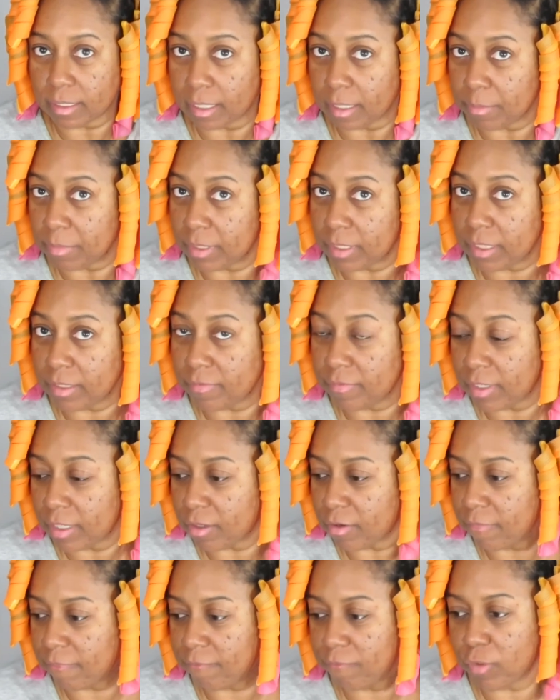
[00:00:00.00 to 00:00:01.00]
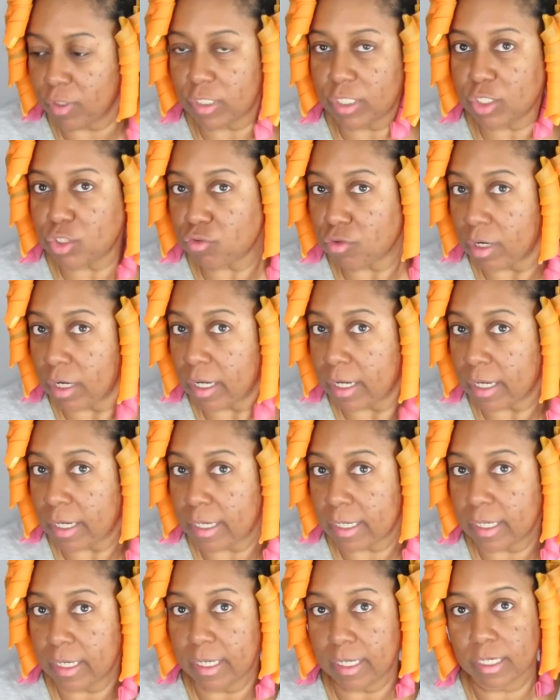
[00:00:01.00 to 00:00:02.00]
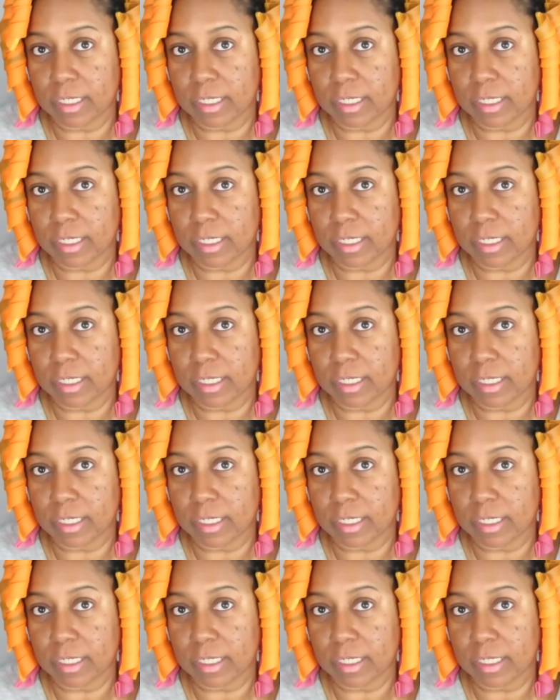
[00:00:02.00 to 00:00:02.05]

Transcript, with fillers: I believe they are fully dry.